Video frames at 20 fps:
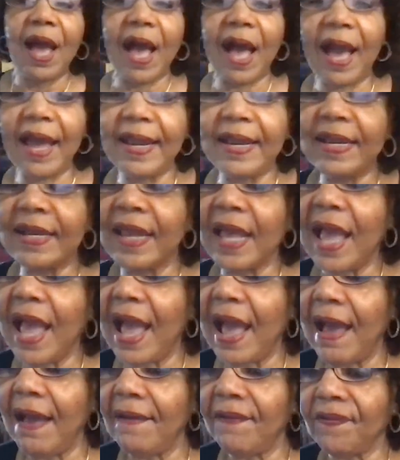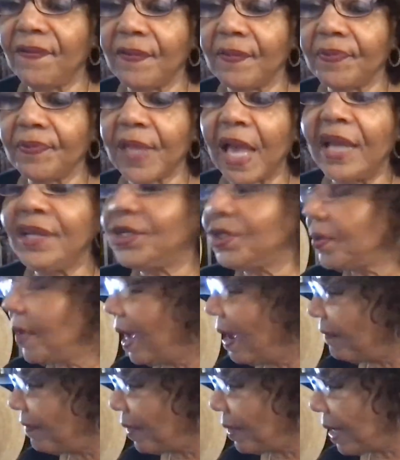I do have
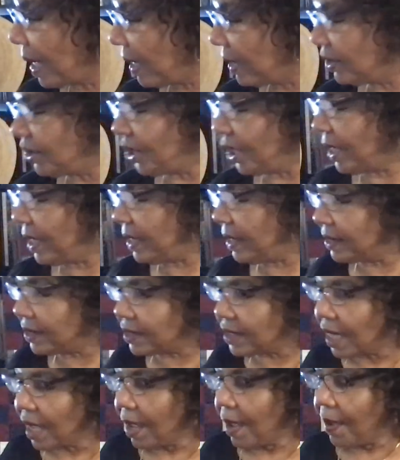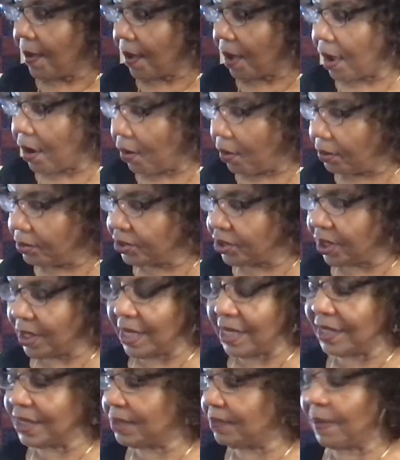a lot of jeans, old
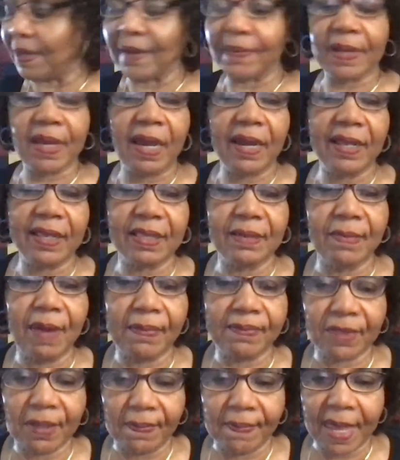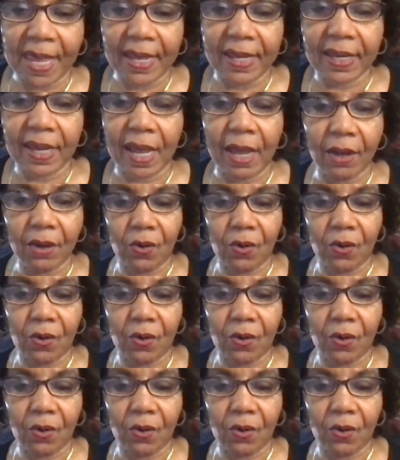jeans, but I'm cutting them up to make a